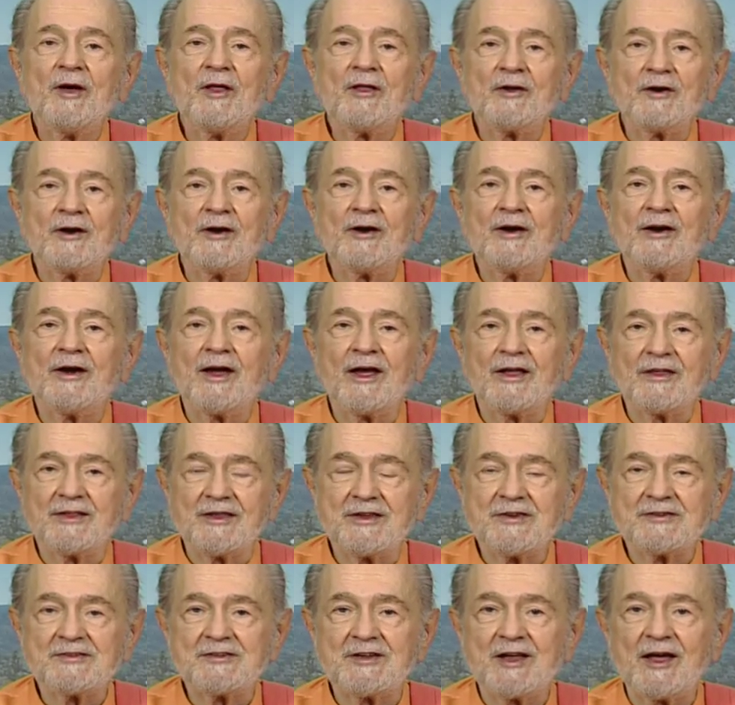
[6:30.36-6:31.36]
Mother at
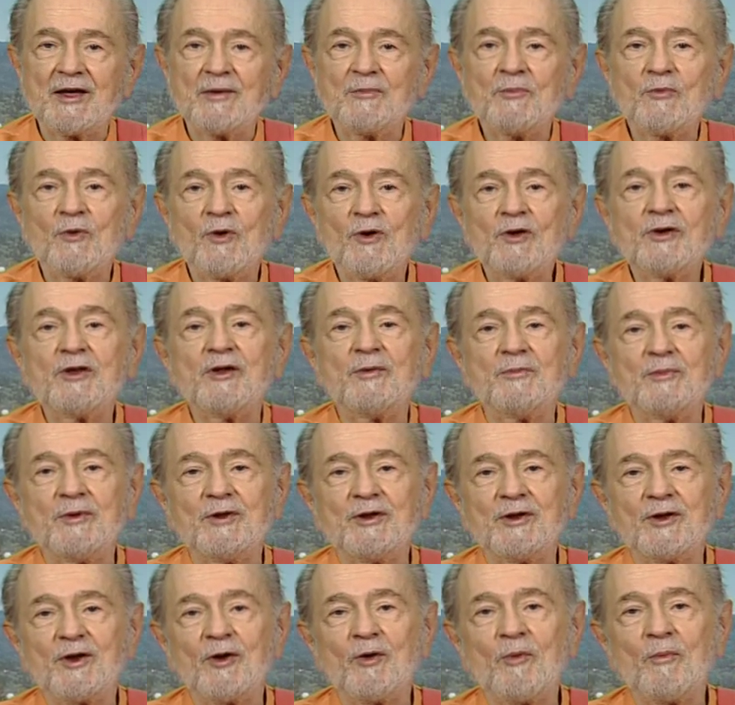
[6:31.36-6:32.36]
this time wanted me
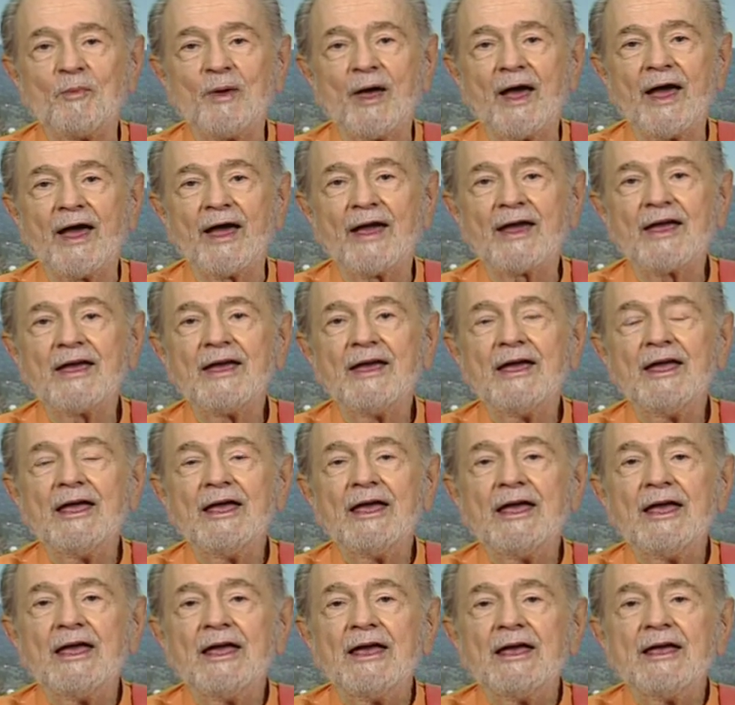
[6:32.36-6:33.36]
to go back.
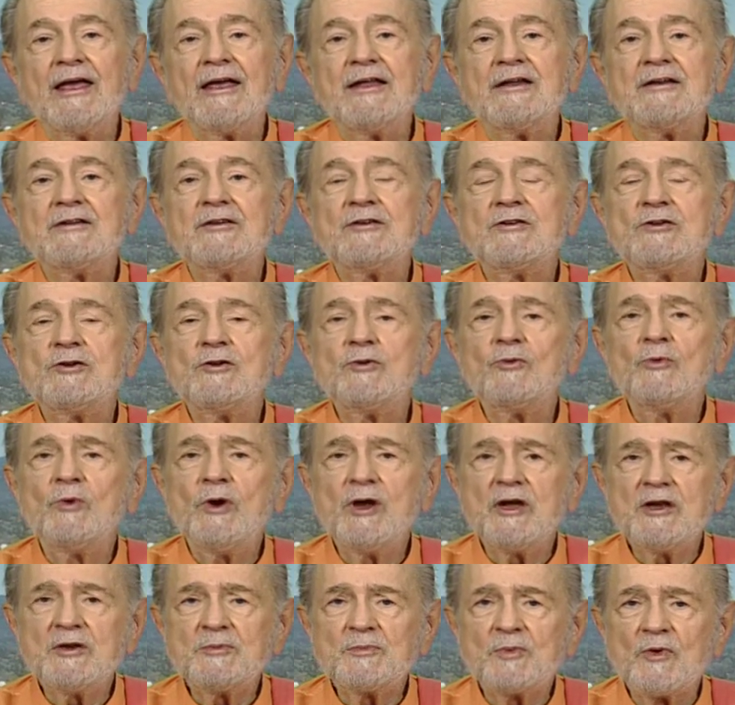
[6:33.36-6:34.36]
2
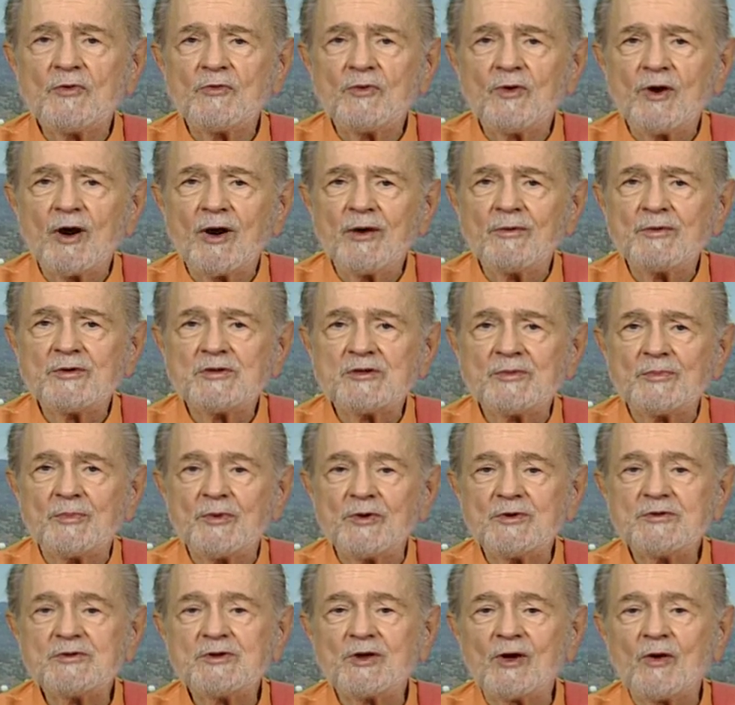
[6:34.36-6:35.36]
weeks before I was
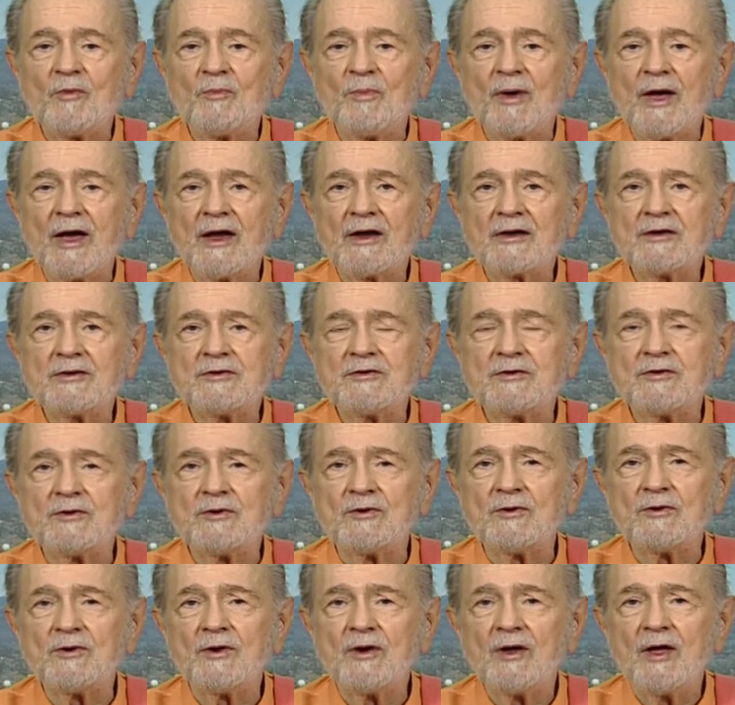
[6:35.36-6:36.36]
supposed to go back
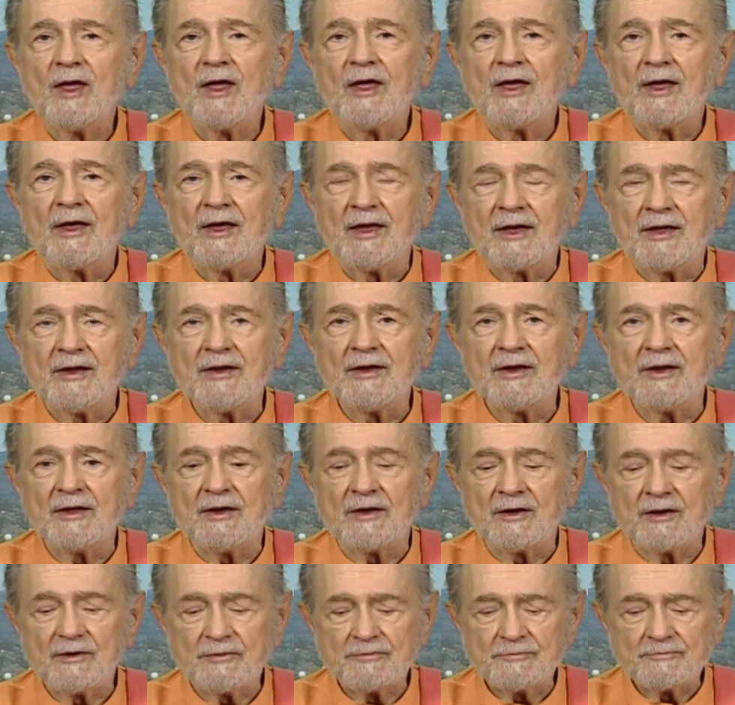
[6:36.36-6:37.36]
to
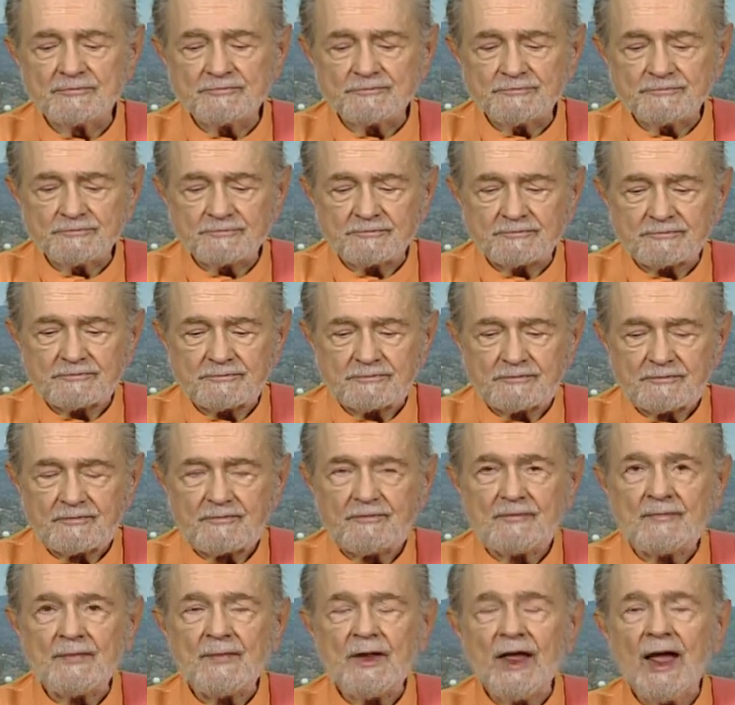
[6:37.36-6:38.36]
India,
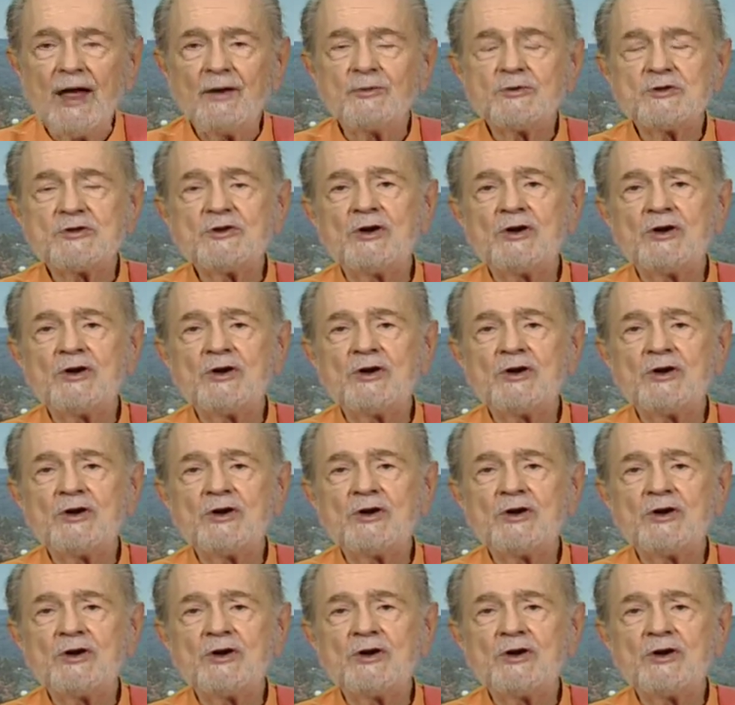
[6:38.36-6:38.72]
I was